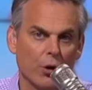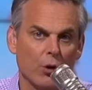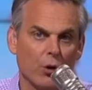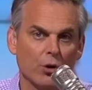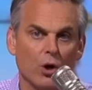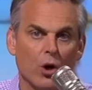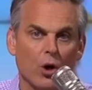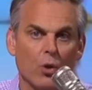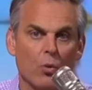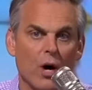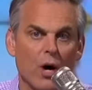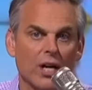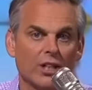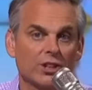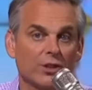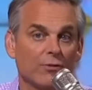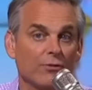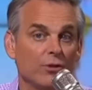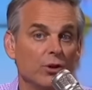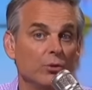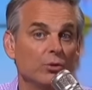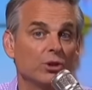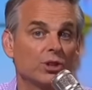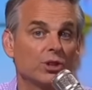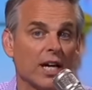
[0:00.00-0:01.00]
or go watch a
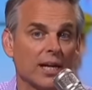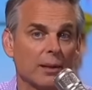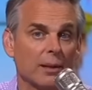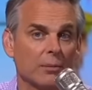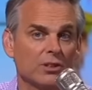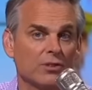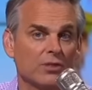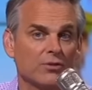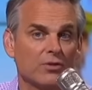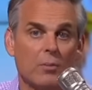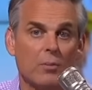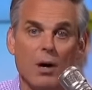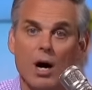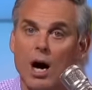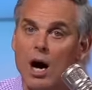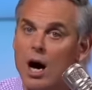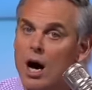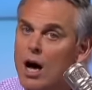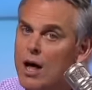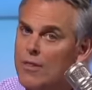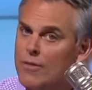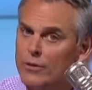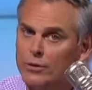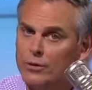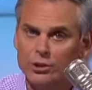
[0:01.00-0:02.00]
few segments from
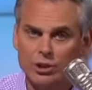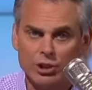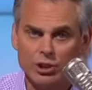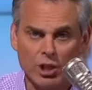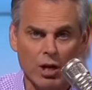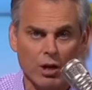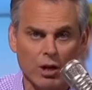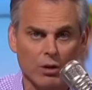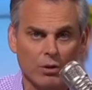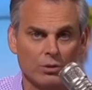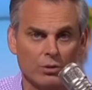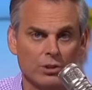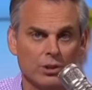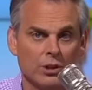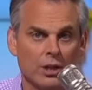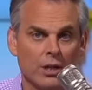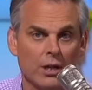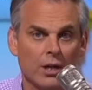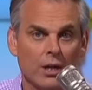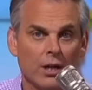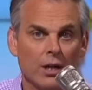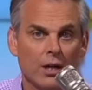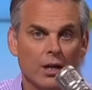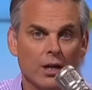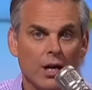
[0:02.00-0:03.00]
other shows
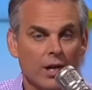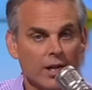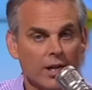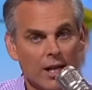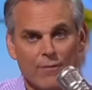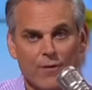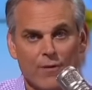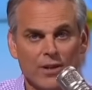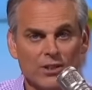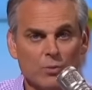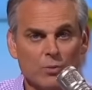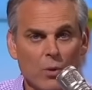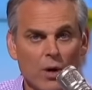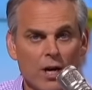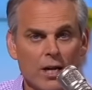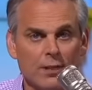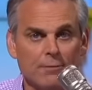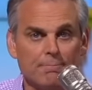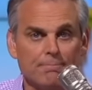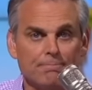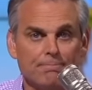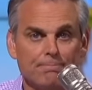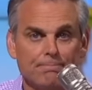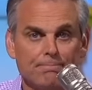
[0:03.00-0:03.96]
on F S one.